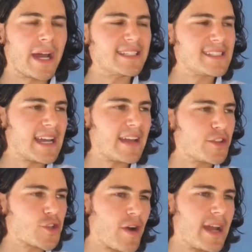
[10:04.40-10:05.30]
mainstay, the
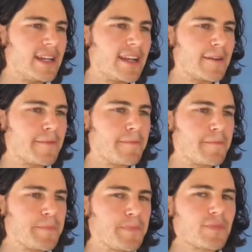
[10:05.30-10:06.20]
training.
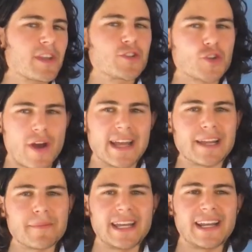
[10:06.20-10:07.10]

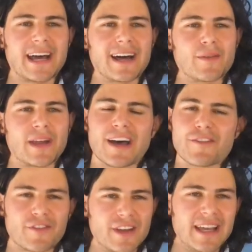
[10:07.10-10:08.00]
Training media, we
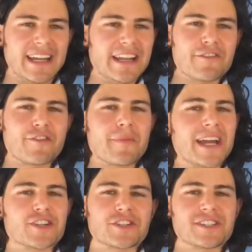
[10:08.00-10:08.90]
have an
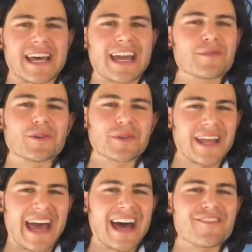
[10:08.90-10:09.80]
information table, we
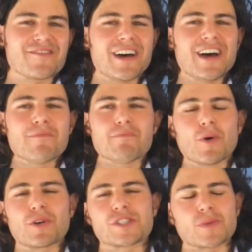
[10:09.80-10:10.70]
have
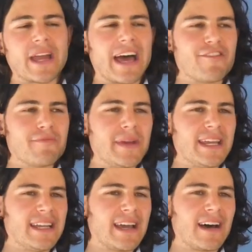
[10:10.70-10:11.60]
books, we have
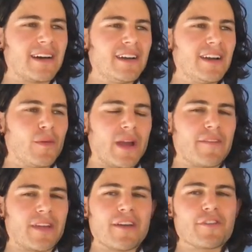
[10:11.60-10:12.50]
media, we
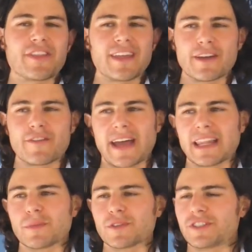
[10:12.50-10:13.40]
have everything
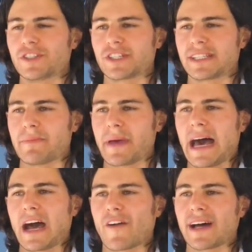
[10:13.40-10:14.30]
available to just
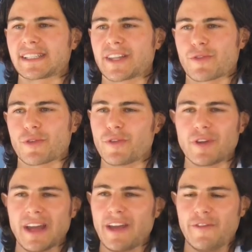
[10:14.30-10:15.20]
empower us through
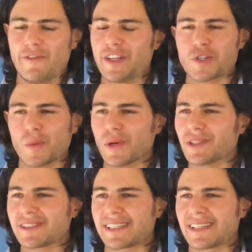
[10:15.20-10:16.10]

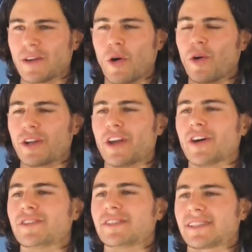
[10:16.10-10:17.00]
visuals,
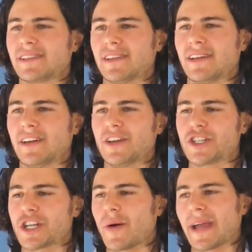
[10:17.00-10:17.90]
audios,
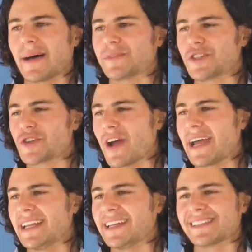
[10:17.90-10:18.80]
showing up to
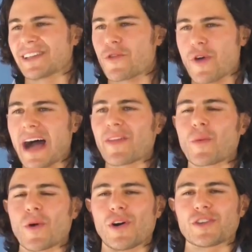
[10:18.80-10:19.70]
trainings around the
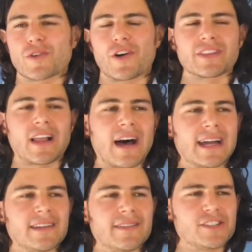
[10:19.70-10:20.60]
world or
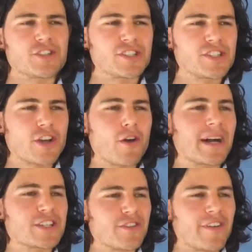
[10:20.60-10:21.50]
online. There's just so
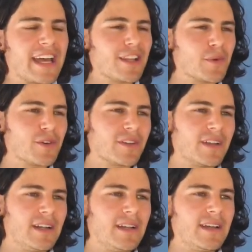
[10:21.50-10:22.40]
much available,
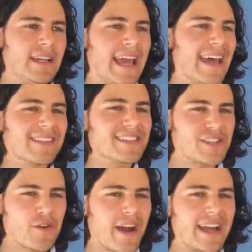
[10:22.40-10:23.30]
an endless
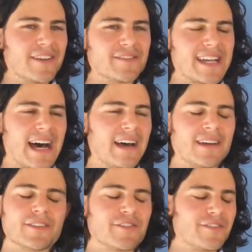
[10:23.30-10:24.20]
array of,
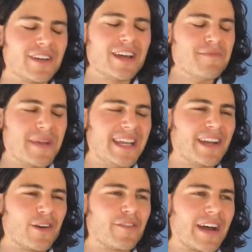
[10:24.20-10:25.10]
of
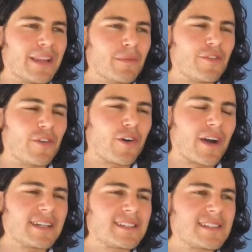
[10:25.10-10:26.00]
media available for
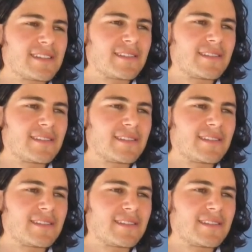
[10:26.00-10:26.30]
us.